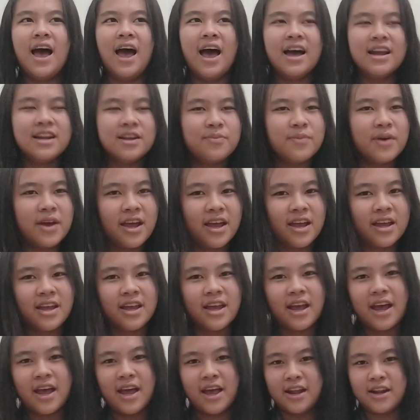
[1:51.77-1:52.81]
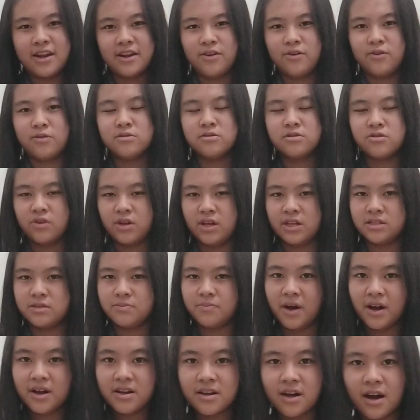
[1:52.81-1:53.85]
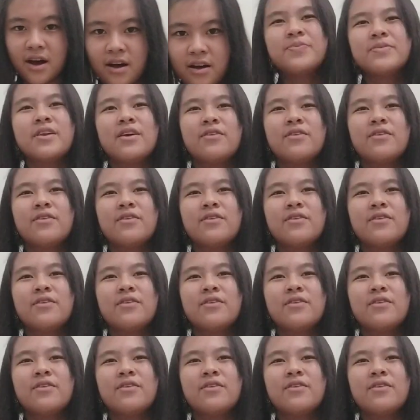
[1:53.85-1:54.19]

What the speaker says: anime and also its manga.